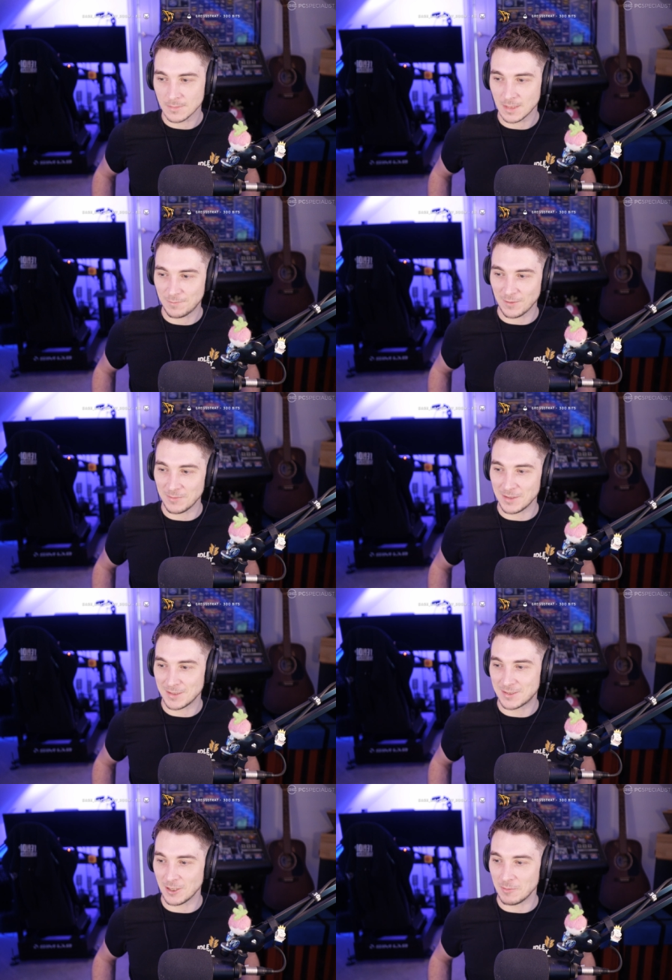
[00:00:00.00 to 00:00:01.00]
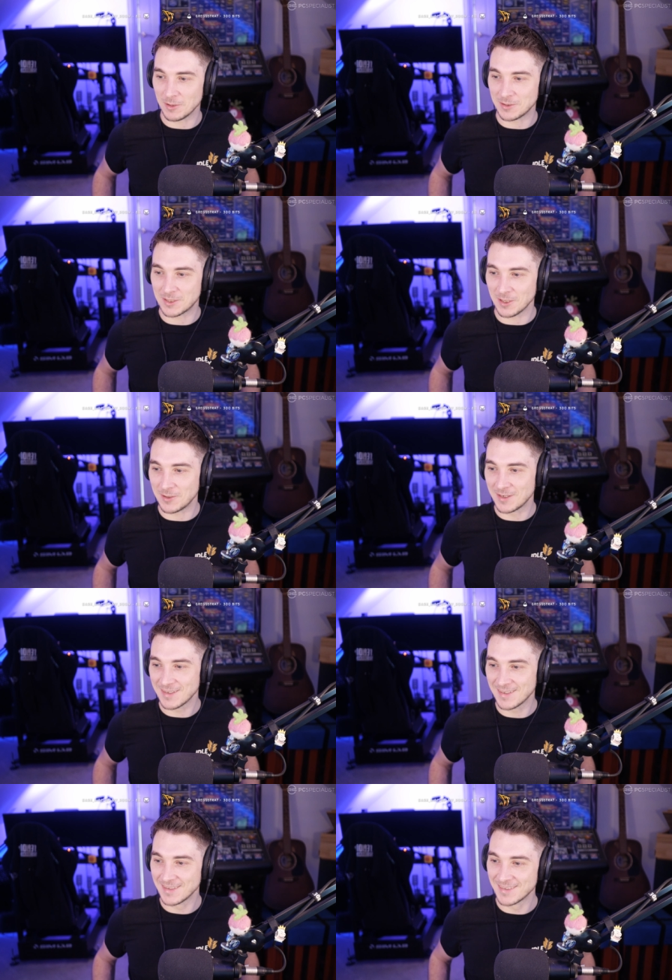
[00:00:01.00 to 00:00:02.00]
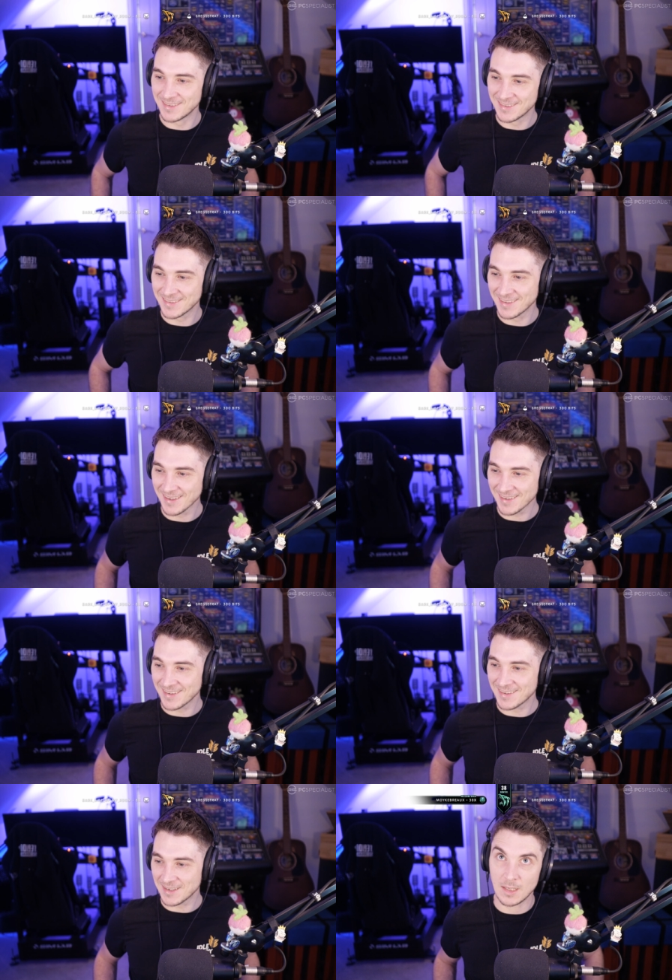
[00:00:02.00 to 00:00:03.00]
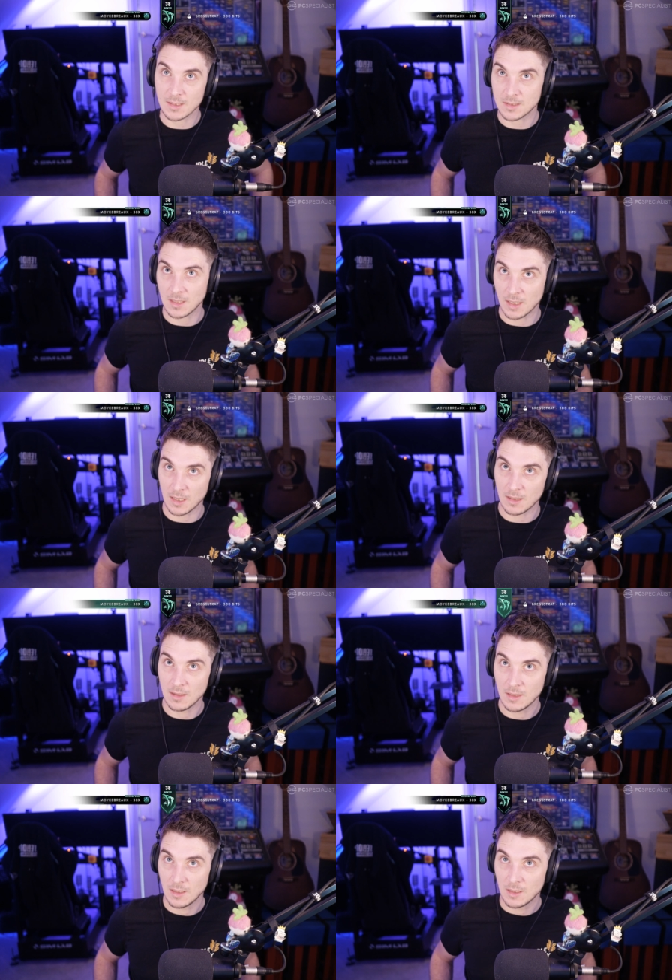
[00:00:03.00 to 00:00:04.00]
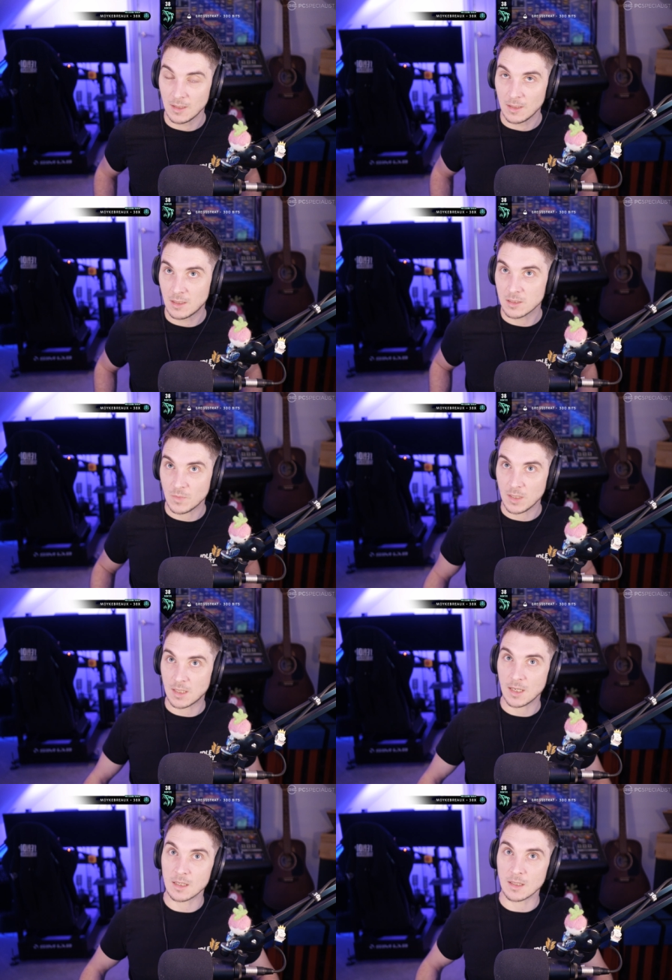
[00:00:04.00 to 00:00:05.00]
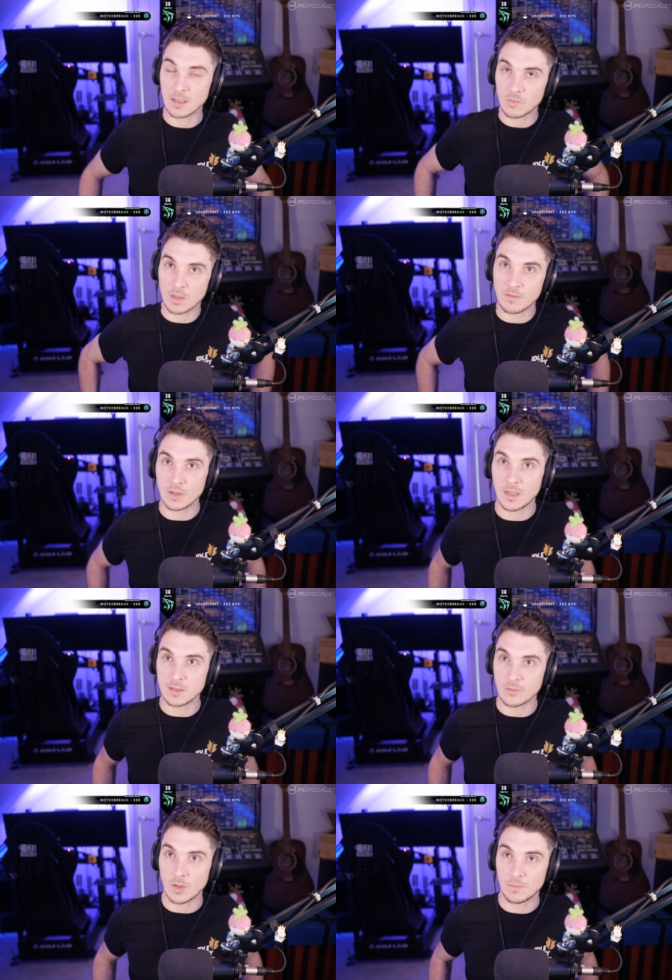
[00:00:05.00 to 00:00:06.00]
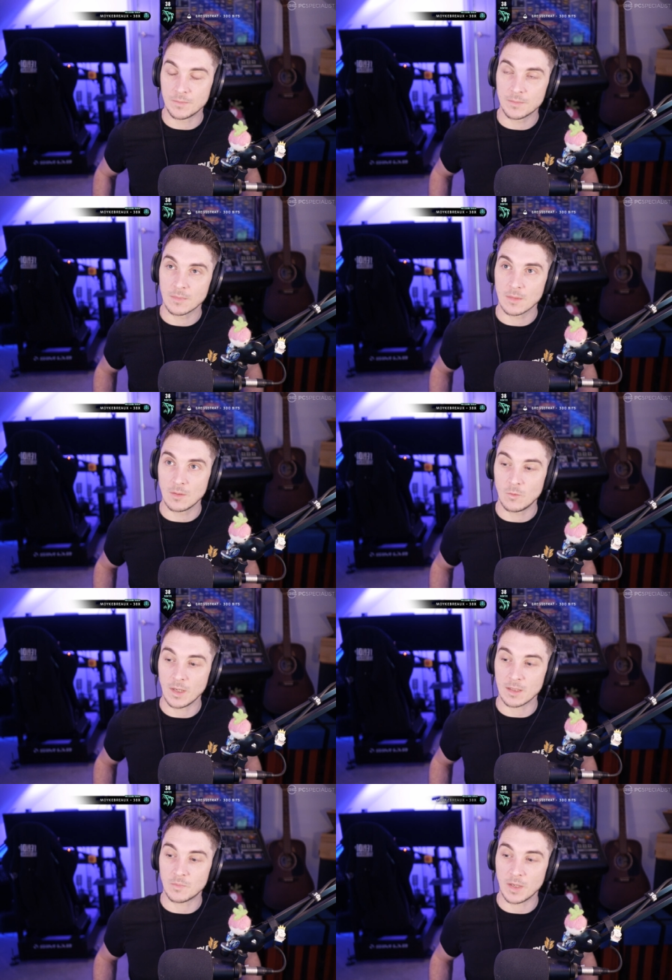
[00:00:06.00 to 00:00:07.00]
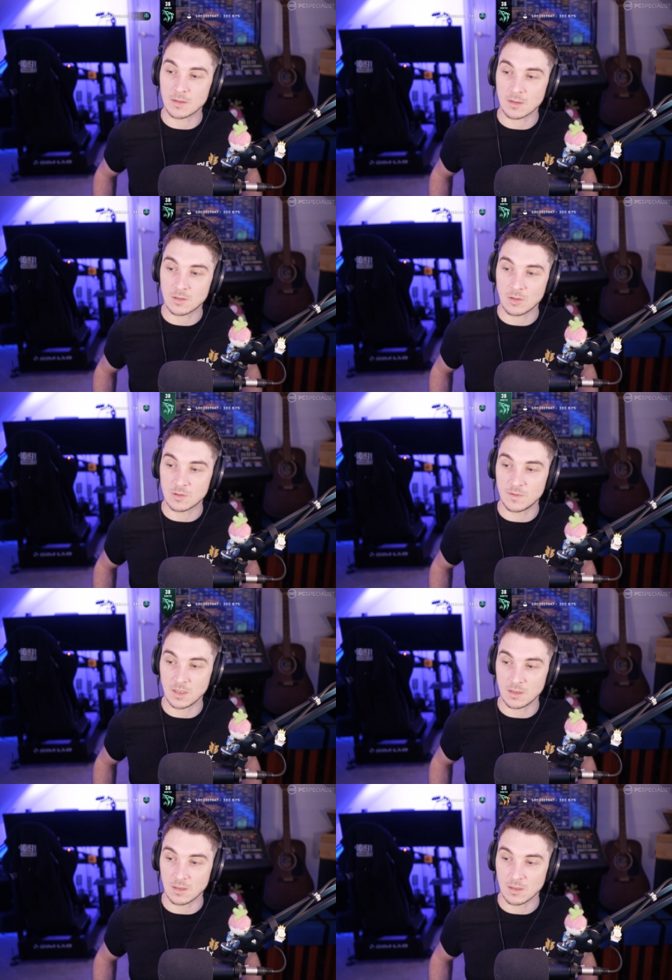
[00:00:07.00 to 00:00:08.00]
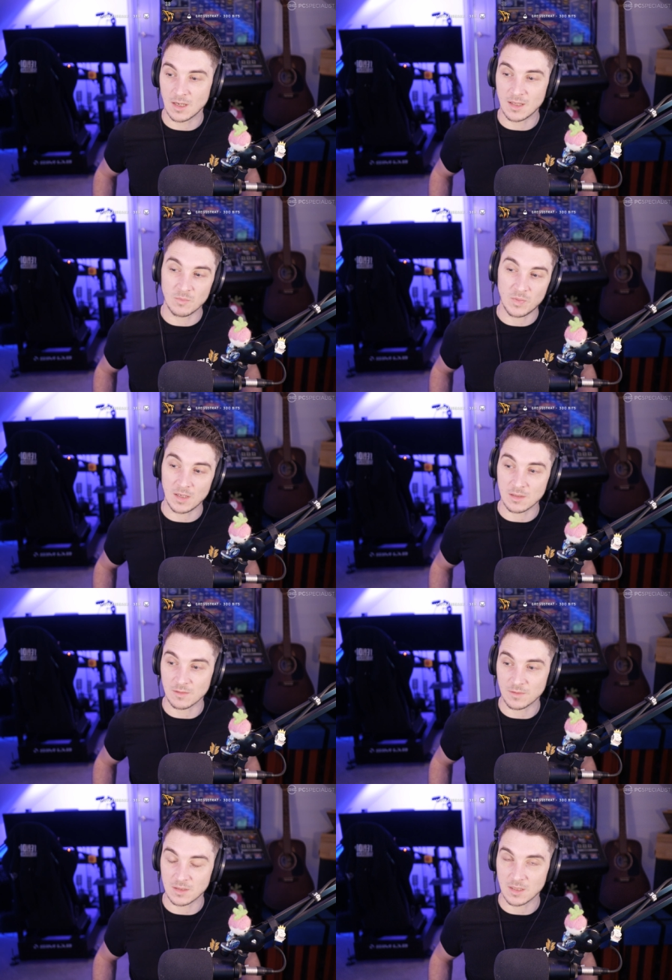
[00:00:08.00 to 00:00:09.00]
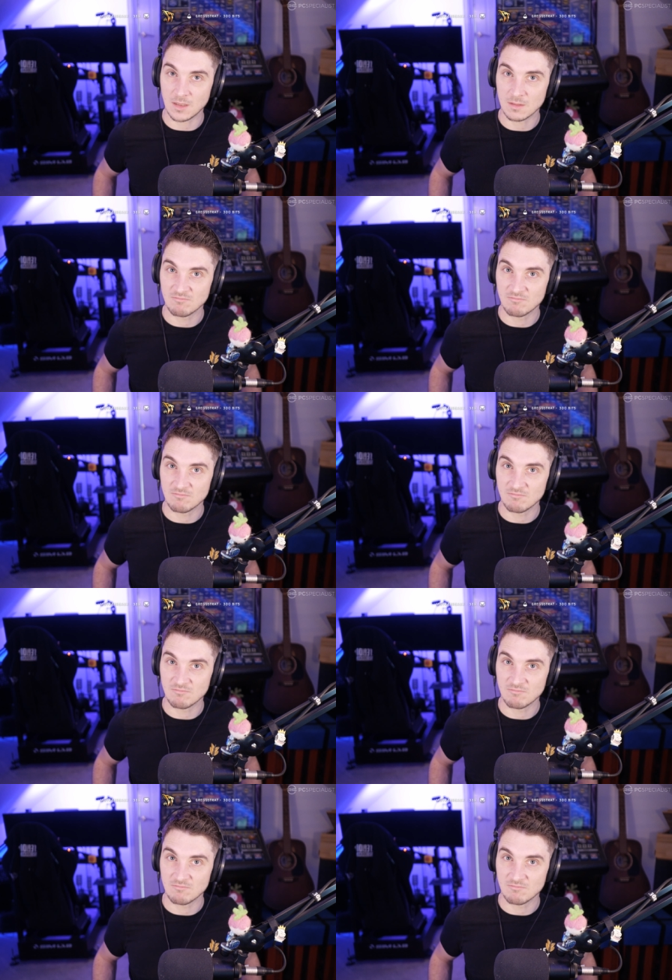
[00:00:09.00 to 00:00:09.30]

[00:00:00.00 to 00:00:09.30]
He's filming the Terminal 2. Yesterday, because me and Carla had a bit of a lazy one, we had beans on toast for dinner and then pizza for tea.